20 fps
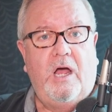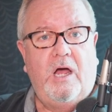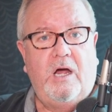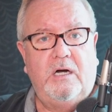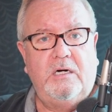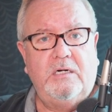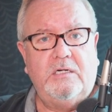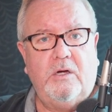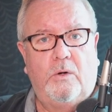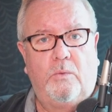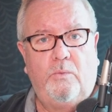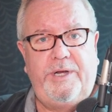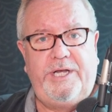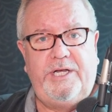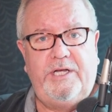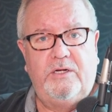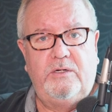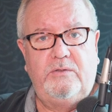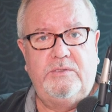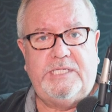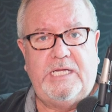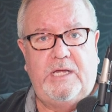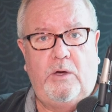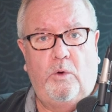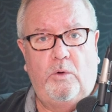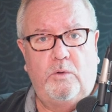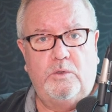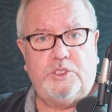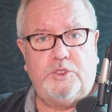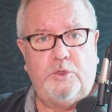Arc on Windows
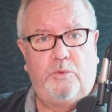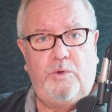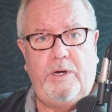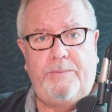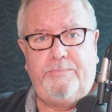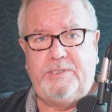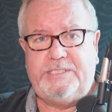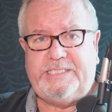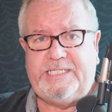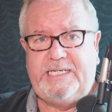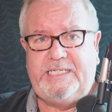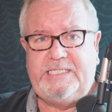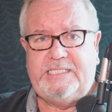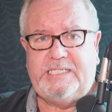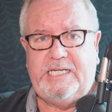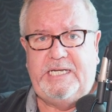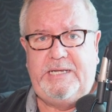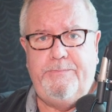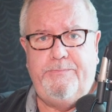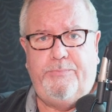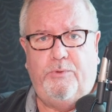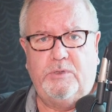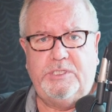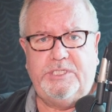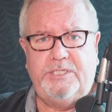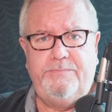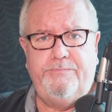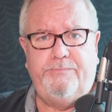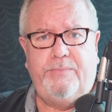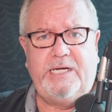also represents an
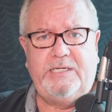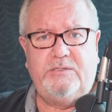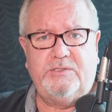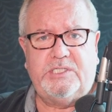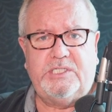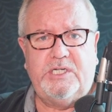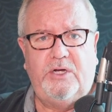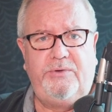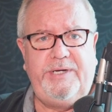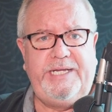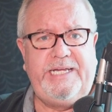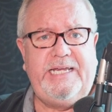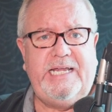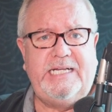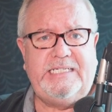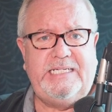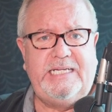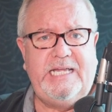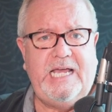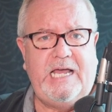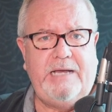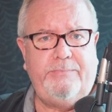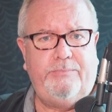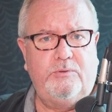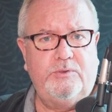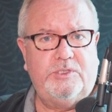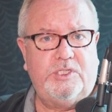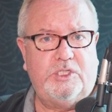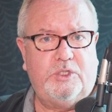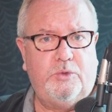important milestone in getting
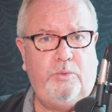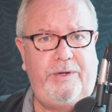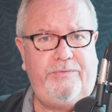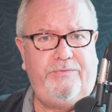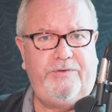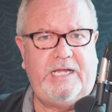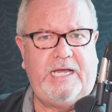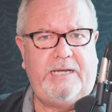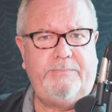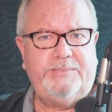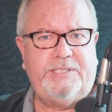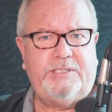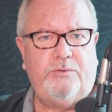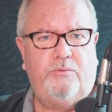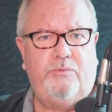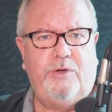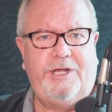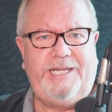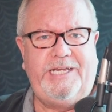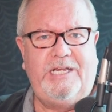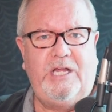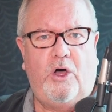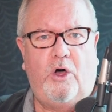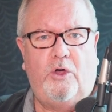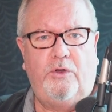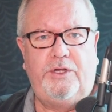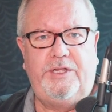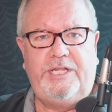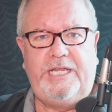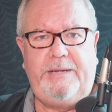Apple's Swift apps running
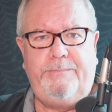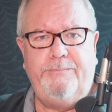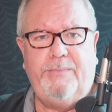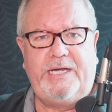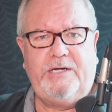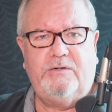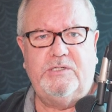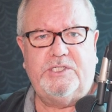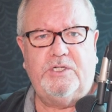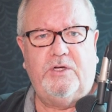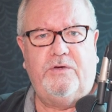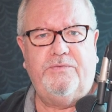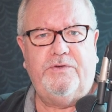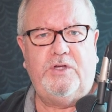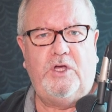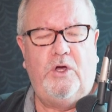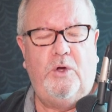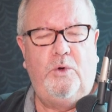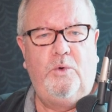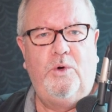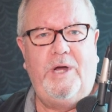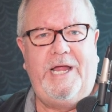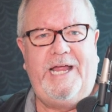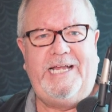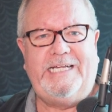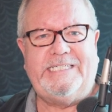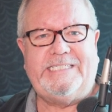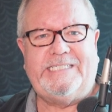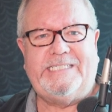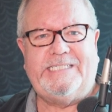on the Microsoft
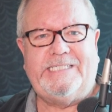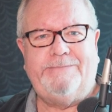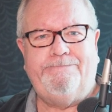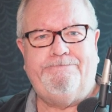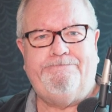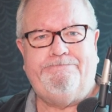OS.